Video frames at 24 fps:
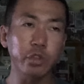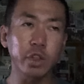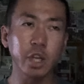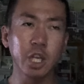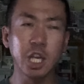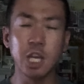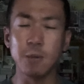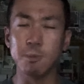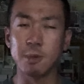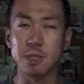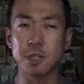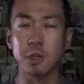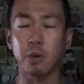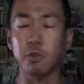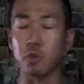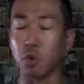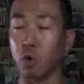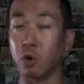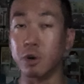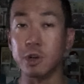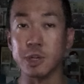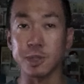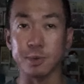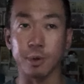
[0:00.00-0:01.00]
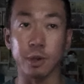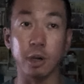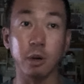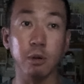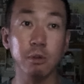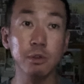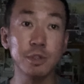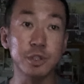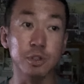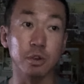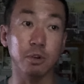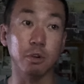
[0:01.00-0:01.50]
Keep myself going as
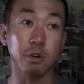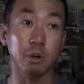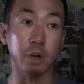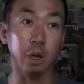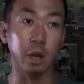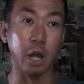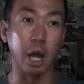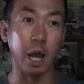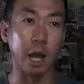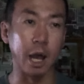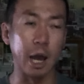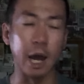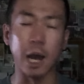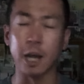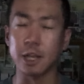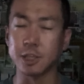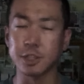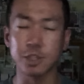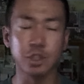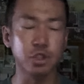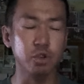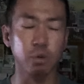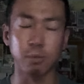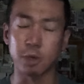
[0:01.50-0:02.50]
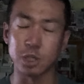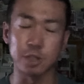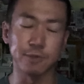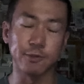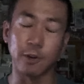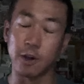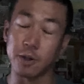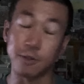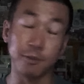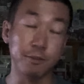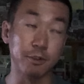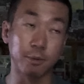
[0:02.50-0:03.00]
well. So I had so much
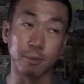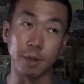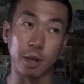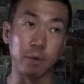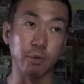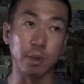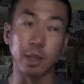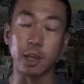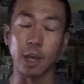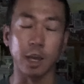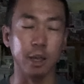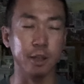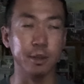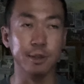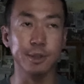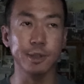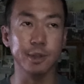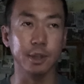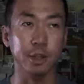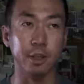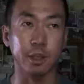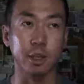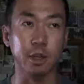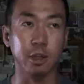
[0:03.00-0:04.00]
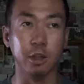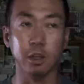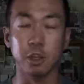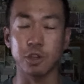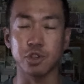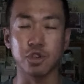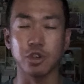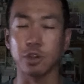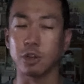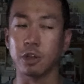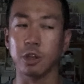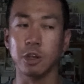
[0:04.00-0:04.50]
fun from that weekend, like
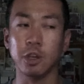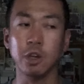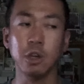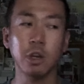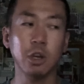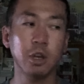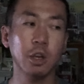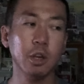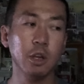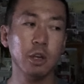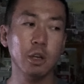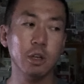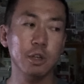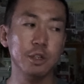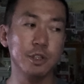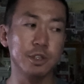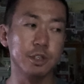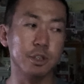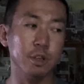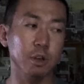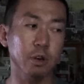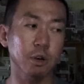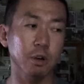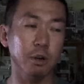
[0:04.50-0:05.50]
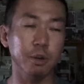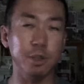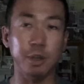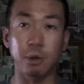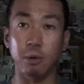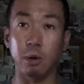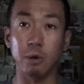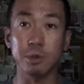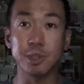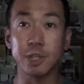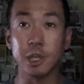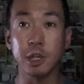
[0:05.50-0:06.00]
literally. So you
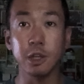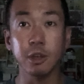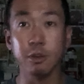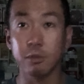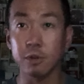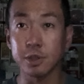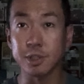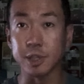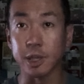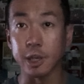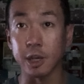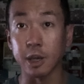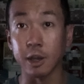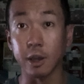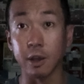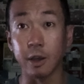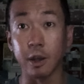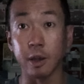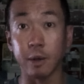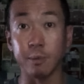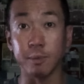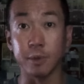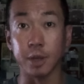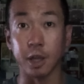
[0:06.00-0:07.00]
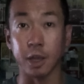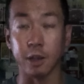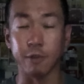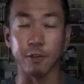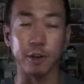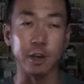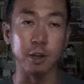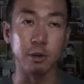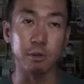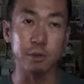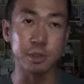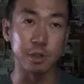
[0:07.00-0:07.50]
will see those like
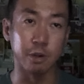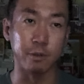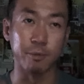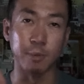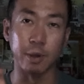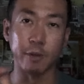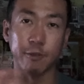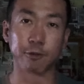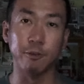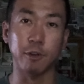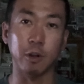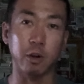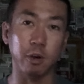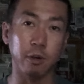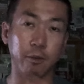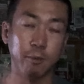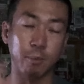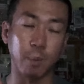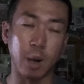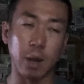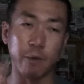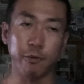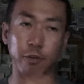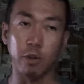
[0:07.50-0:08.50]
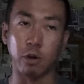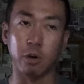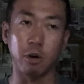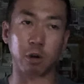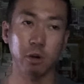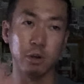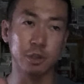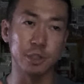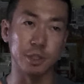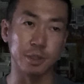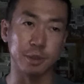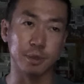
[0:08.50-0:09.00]
videos of my
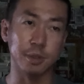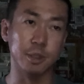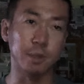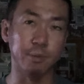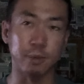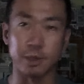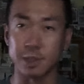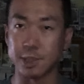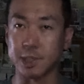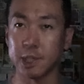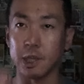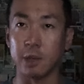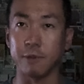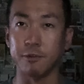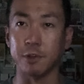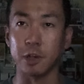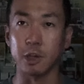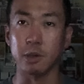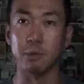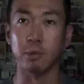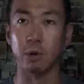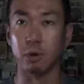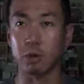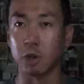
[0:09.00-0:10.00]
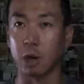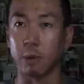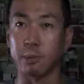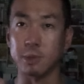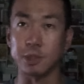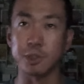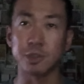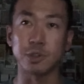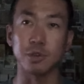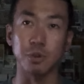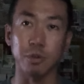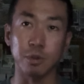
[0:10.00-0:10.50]
vlogs and my CMV will
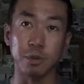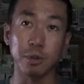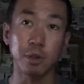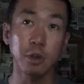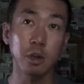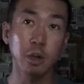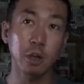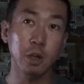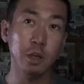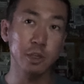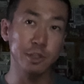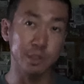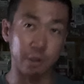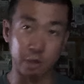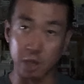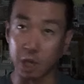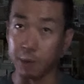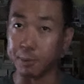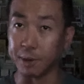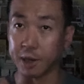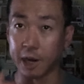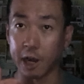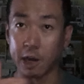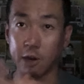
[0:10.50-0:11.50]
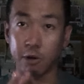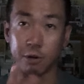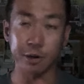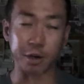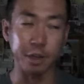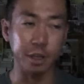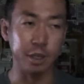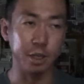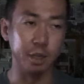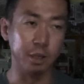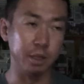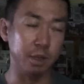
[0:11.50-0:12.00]
coming soon. So keep an eye on
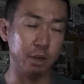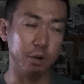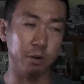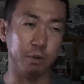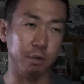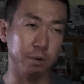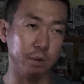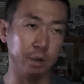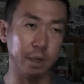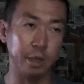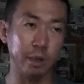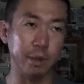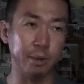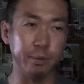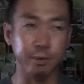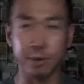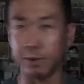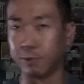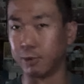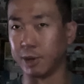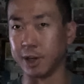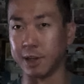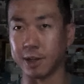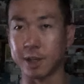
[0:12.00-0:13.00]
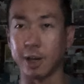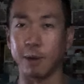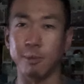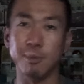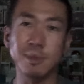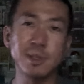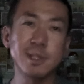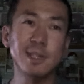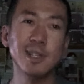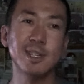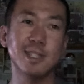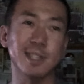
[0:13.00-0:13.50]
it, you know, when it
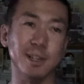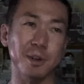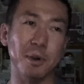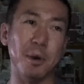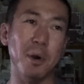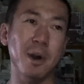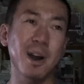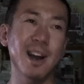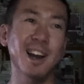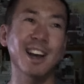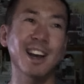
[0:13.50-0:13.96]
comes. So